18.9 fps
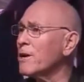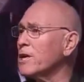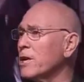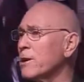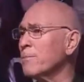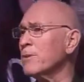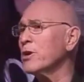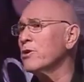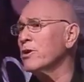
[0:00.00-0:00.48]

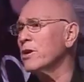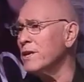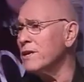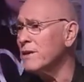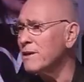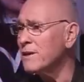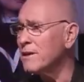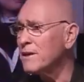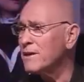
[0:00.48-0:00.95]

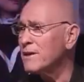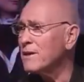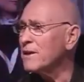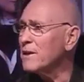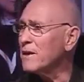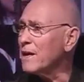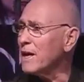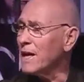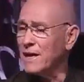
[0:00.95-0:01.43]
communion.
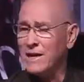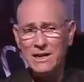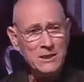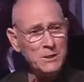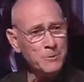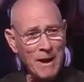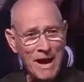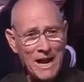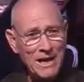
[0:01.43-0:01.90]
And
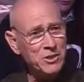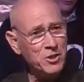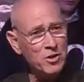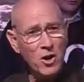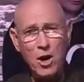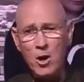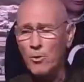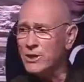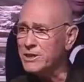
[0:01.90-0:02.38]
as
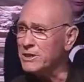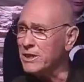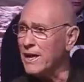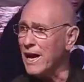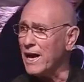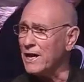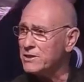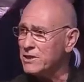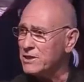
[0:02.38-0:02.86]
Pastor always
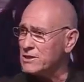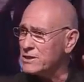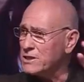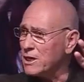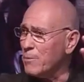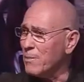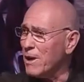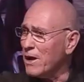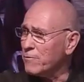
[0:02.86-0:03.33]
announces,
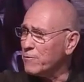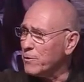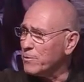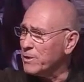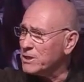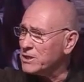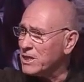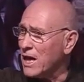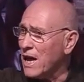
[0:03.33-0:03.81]
come out from
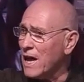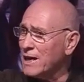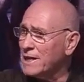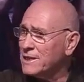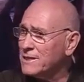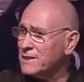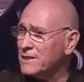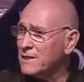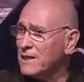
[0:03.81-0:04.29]
the
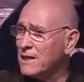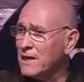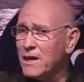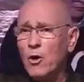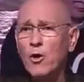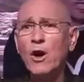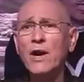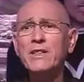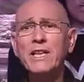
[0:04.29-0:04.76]
sides.
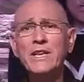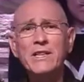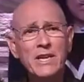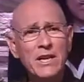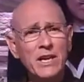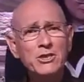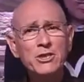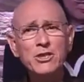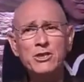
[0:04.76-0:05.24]
Or I think
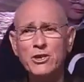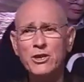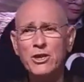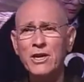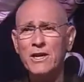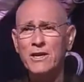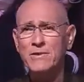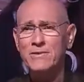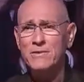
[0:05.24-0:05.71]
the ushers are
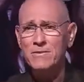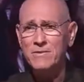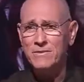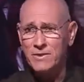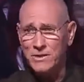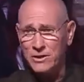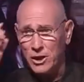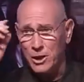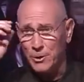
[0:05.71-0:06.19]
going to,
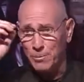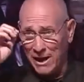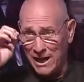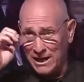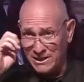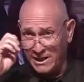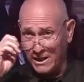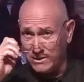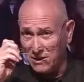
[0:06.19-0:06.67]
you're going to
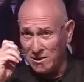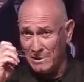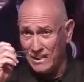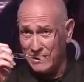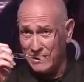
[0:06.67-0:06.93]
pass out the